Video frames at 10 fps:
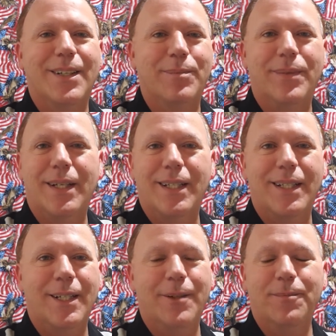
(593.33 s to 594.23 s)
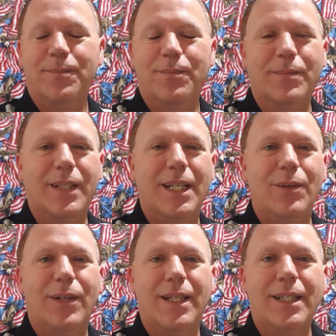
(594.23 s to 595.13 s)
But
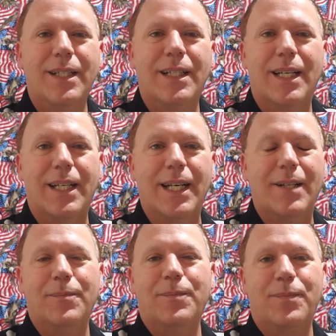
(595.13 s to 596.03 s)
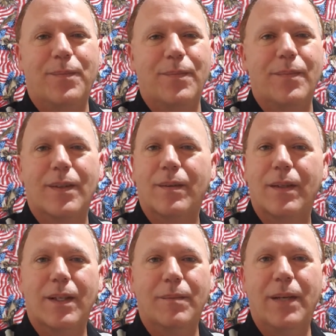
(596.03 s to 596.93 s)
anyway, again,
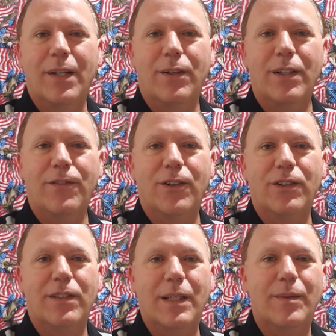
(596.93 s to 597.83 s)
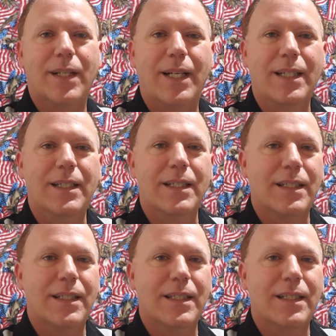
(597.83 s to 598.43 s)
May 31st, Labor Day,